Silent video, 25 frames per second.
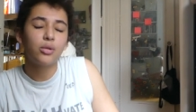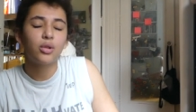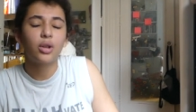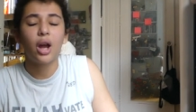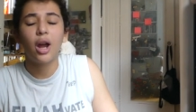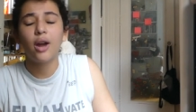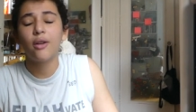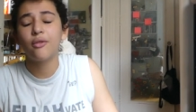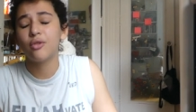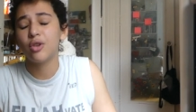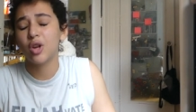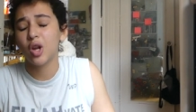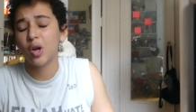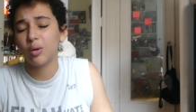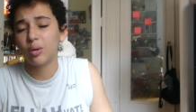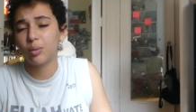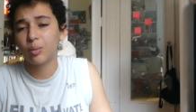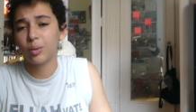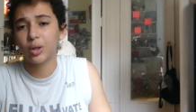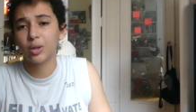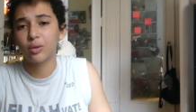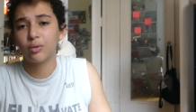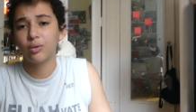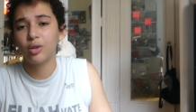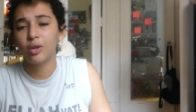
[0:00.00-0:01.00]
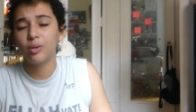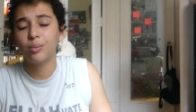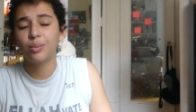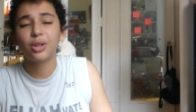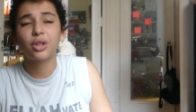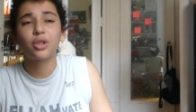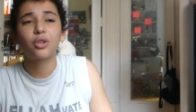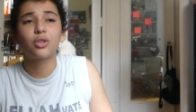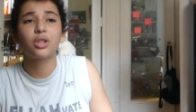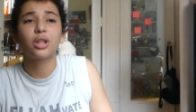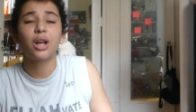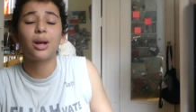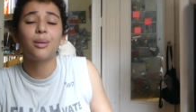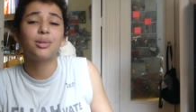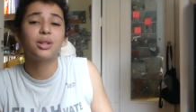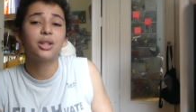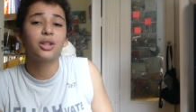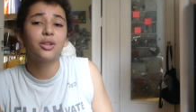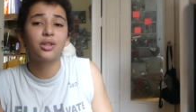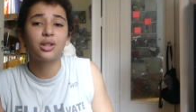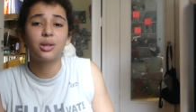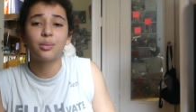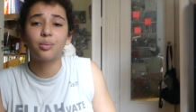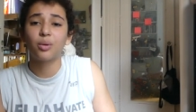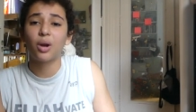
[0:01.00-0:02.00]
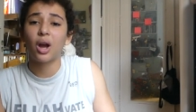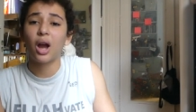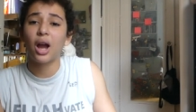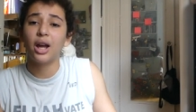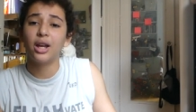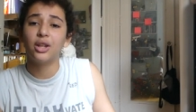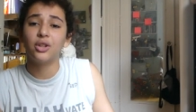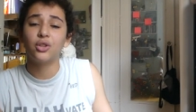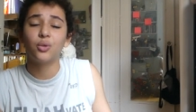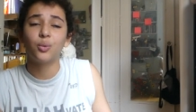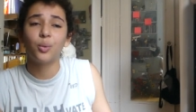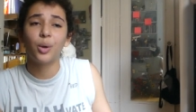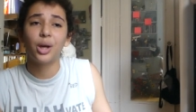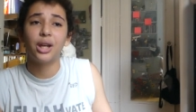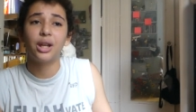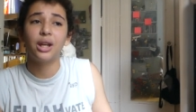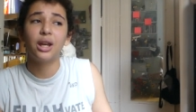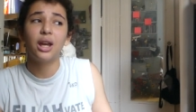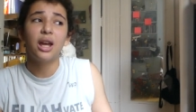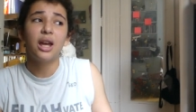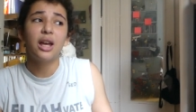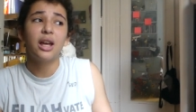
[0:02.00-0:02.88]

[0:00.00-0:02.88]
you kind of know what works for you, but I'm still surprised when